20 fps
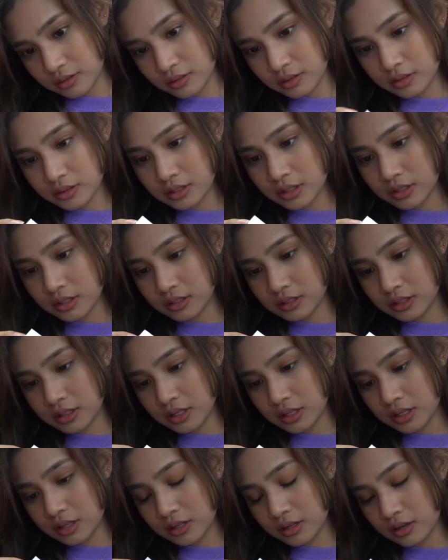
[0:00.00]
Is it a
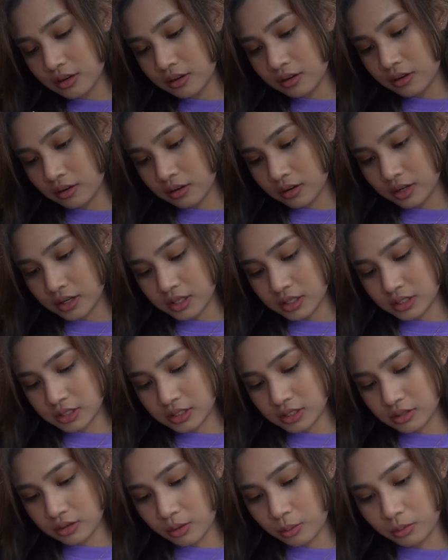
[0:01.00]
sticker or
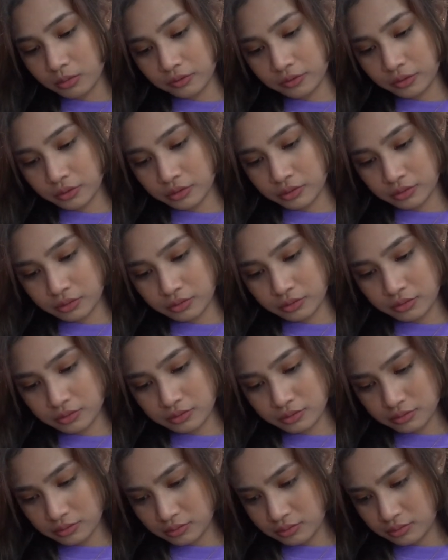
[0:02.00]
just normal photo?
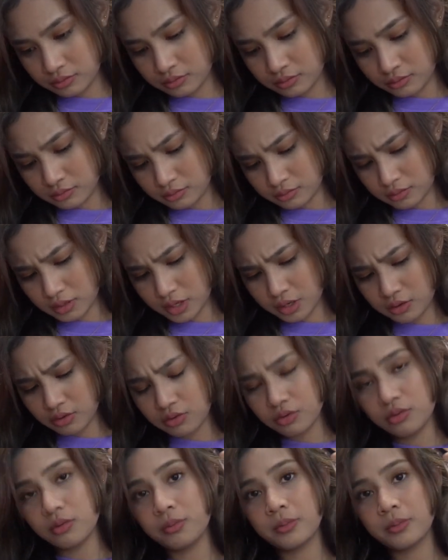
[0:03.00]
I don't know,